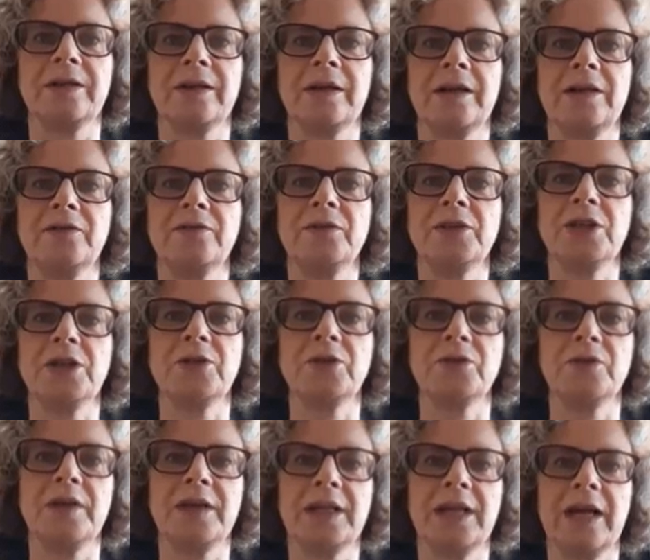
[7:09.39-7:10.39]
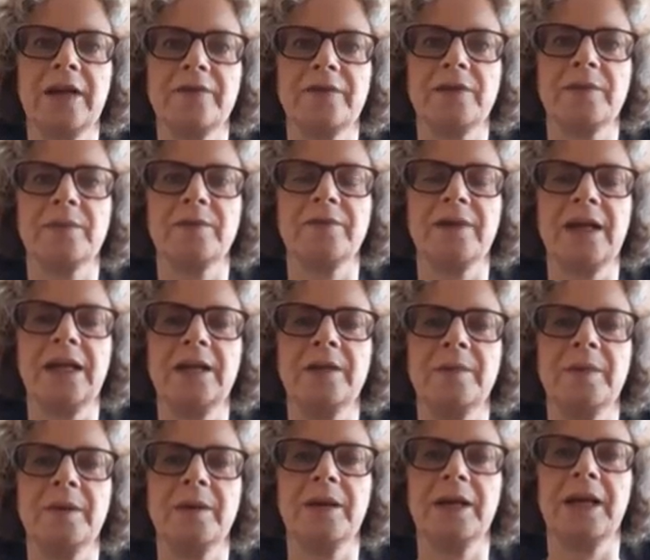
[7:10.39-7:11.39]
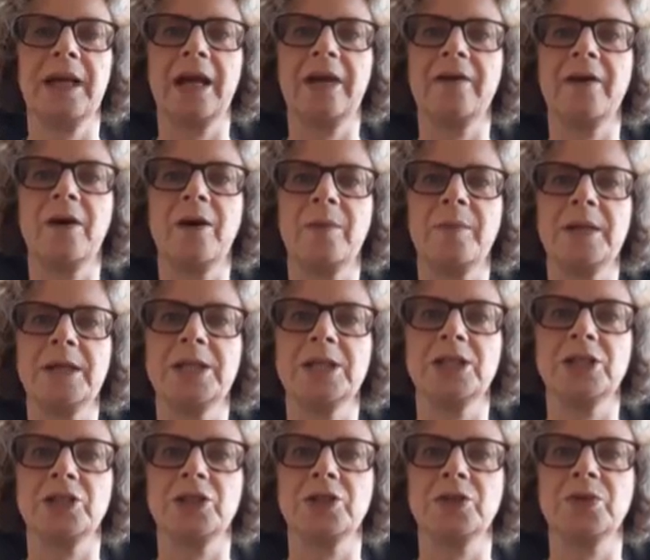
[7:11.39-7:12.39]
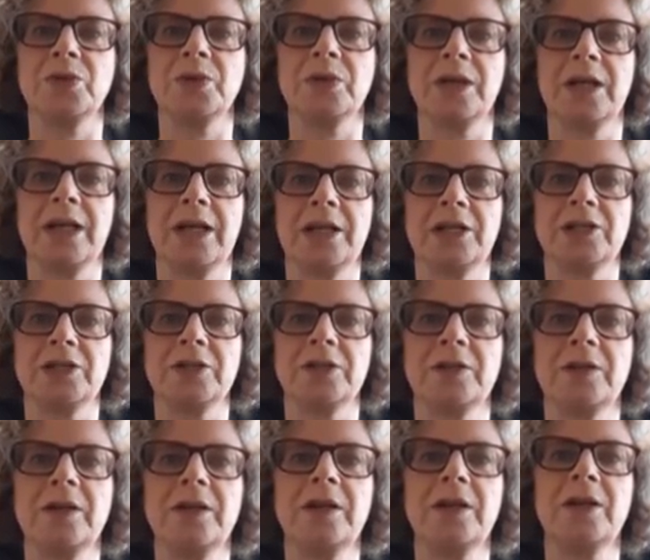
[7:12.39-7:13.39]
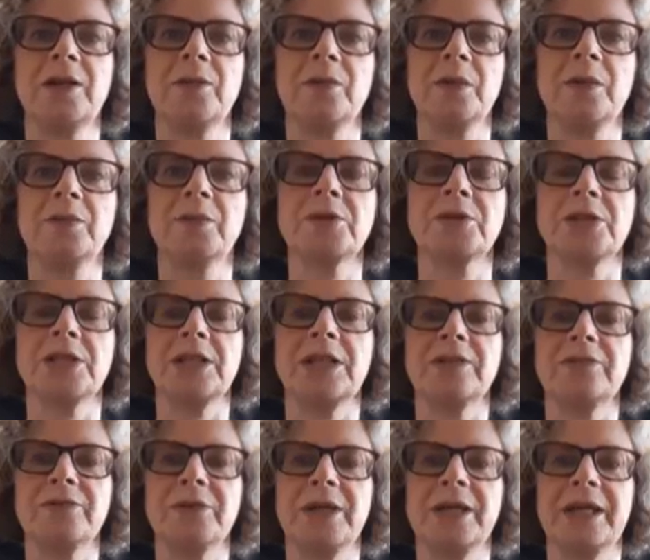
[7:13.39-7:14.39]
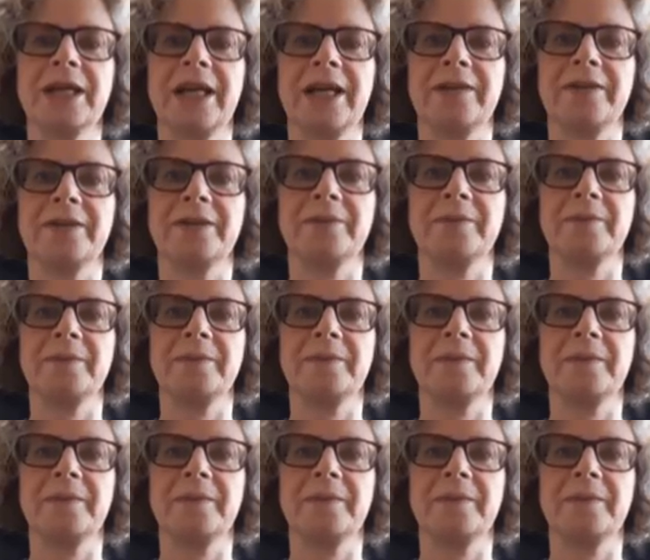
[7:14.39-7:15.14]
And if we don't already have them available in our RB Digital collection, we will see if we can add them.